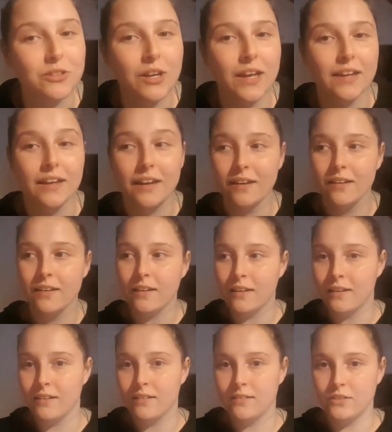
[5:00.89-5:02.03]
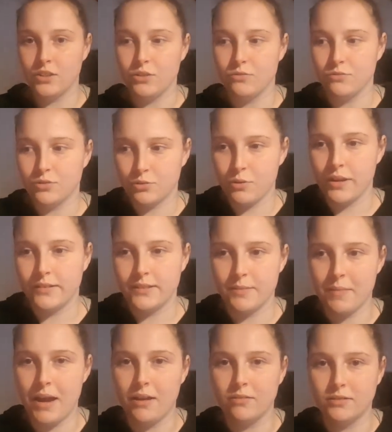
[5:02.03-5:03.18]
So like you squirt
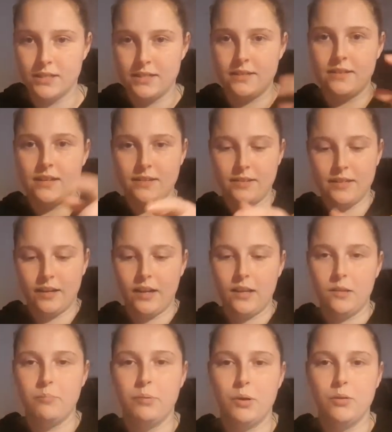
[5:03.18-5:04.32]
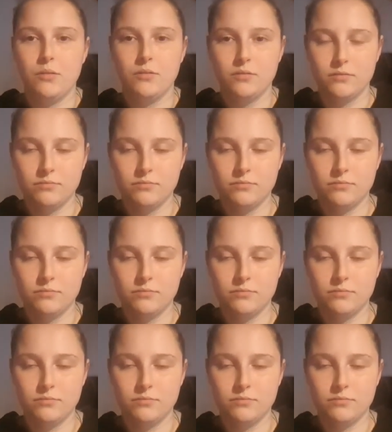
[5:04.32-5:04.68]
some out and it's like a little bowl